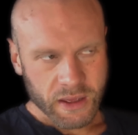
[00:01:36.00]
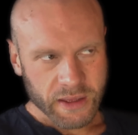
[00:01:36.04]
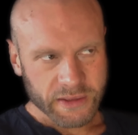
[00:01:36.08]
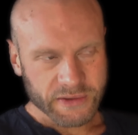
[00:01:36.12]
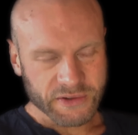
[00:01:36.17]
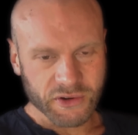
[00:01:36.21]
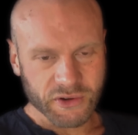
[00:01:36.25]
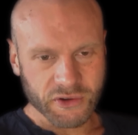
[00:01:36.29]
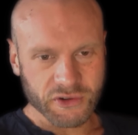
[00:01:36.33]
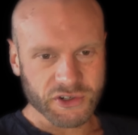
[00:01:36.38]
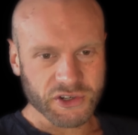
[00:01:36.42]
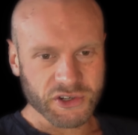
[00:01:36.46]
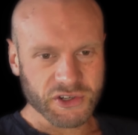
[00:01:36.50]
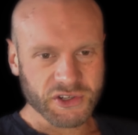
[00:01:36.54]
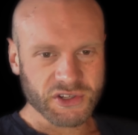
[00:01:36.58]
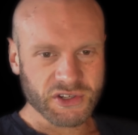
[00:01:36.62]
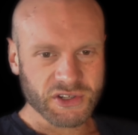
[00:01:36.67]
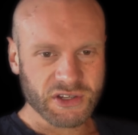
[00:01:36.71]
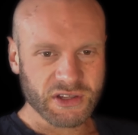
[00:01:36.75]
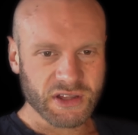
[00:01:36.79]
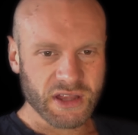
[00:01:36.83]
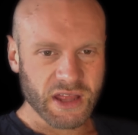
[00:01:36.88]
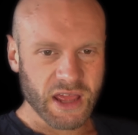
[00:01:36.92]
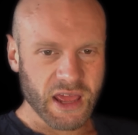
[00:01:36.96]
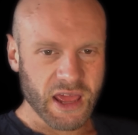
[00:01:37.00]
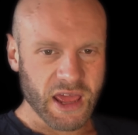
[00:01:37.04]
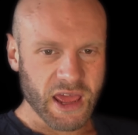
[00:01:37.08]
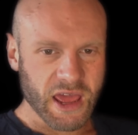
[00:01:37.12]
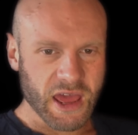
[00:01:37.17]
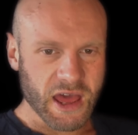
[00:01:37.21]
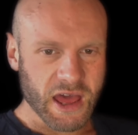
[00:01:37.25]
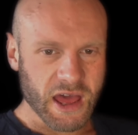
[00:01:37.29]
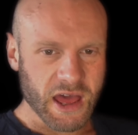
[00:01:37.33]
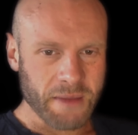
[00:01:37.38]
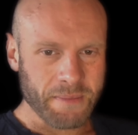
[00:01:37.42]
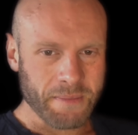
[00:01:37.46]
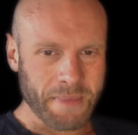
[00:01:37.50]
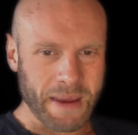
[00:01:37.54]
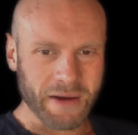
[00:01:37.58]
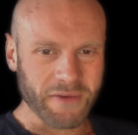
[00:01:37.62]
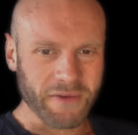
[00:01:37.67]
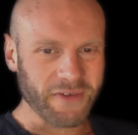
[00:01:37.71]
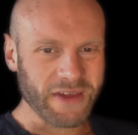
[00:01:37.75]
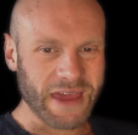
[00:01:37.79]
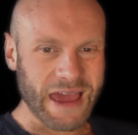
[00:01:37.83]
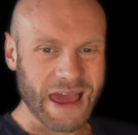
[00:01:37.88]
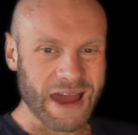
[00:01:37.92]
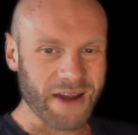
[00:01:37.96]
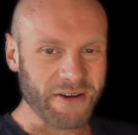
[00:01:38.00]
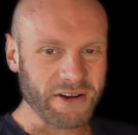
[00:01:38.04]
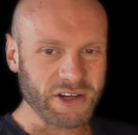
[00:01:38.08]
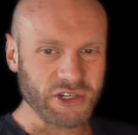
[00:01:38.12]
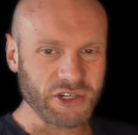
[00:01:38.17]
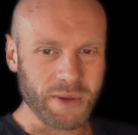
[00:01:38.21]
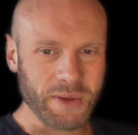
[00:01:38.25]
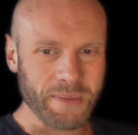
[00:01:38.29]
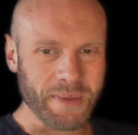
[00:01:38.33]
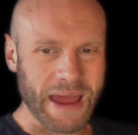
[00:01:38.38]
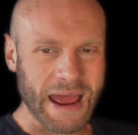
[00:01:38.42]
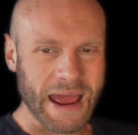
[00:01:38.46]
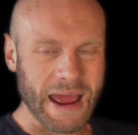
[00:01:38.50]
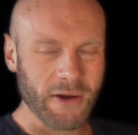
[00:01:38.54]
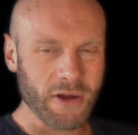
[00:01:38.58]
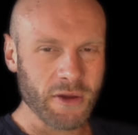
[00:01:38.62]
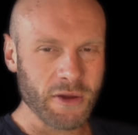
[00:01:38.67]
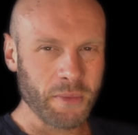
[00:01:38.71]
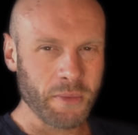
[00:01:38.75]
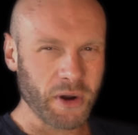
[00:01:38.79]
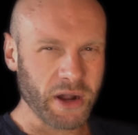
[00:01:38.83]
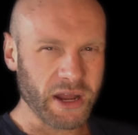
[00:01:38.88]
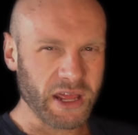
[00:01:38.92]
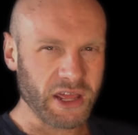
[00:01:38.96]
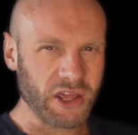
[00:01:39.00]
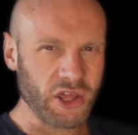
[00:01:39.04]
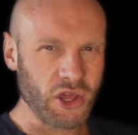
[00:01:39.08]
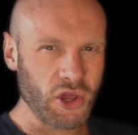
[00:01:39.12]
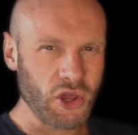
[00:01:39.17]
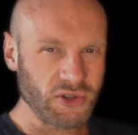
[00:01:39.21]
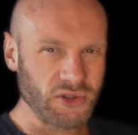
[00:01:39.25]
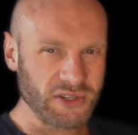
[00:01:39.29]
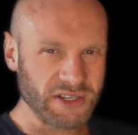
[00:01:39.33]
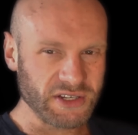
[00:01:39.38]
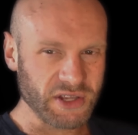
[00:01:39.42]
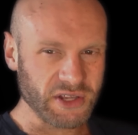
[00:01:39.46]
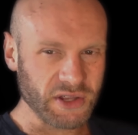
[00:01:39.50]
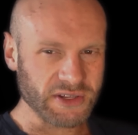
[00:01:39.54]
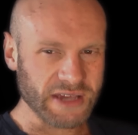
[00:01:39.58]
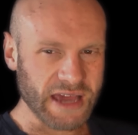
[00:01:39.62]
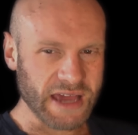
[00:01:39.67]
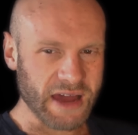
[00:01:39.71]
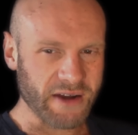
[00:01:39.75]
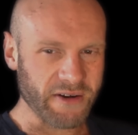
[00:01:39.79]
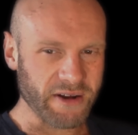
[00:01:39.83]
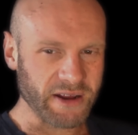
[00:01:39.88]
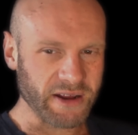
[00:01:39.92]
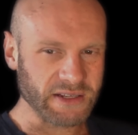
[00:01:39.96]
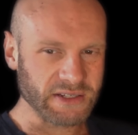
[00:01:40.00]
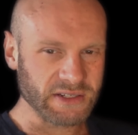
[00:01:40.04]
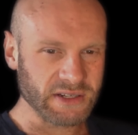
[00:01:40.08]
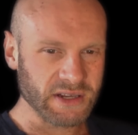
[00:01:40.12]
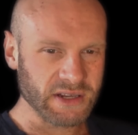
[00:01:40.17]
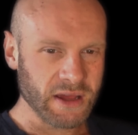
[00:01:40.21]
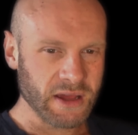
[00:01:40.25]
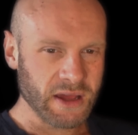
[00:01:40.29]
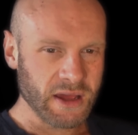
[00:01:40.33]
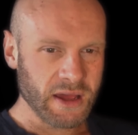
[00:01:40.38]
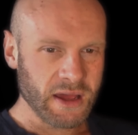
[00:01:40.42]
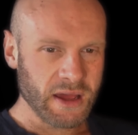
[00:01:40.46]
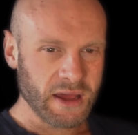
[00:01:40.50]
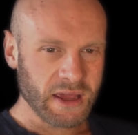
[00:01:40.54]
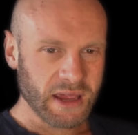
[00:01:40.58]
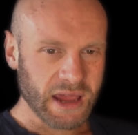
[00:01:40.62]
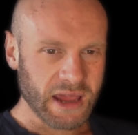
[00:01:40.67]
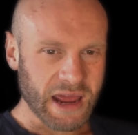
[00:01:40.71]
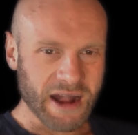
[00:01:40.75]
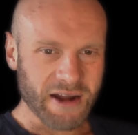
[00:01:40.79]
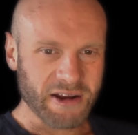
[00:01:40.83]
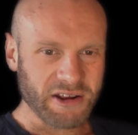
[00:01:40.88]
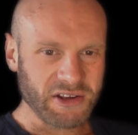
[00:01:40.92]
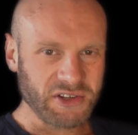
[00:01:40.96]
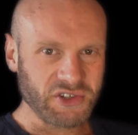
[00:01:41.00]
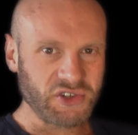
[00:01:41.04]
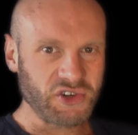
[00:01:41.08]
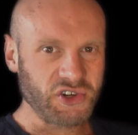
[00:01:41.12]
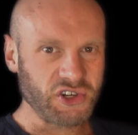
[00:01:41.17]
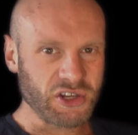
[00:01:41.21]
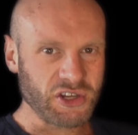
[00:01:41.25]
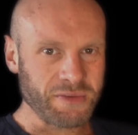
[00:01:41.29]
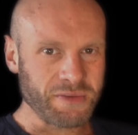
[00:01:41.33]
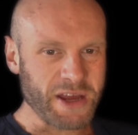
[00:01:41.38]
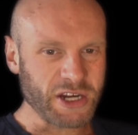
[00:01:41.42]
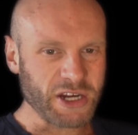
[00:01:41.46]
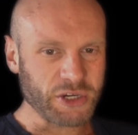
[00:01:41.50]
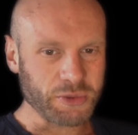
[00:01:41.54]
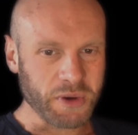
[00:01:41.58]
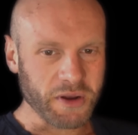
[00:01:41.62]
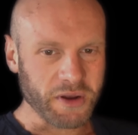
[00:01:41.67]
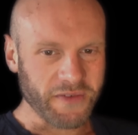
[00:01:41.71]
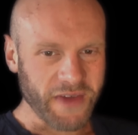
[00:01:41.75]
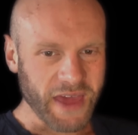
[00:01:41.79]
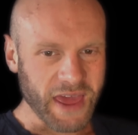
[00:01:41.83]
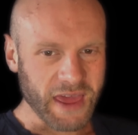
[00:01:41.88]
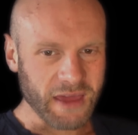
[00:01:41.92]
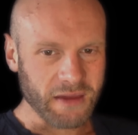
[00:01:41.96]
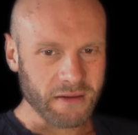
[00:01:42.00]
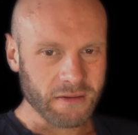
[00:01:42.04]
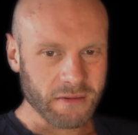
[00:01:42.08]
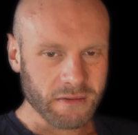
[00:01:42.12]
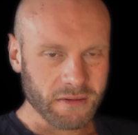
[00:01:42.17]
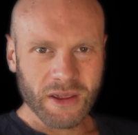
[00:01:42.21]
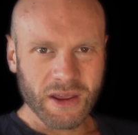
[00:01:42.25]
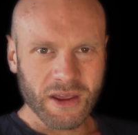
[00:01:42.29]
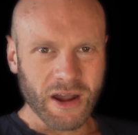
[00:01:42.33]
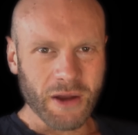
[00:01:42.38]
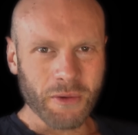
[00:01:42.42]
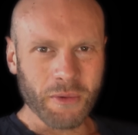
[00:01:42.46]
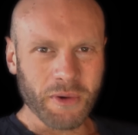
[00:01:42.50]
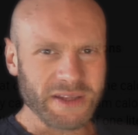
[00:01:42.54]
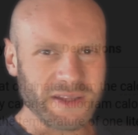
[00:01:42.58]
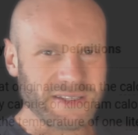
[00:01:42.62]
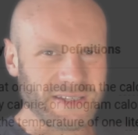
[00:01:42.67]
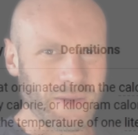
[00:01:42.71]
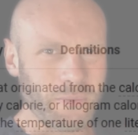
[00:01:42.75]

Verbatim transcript: It's not just the uh, amount of calories you eat, but how your body uses those calories. Calories are just a measurement of heat. You know, what is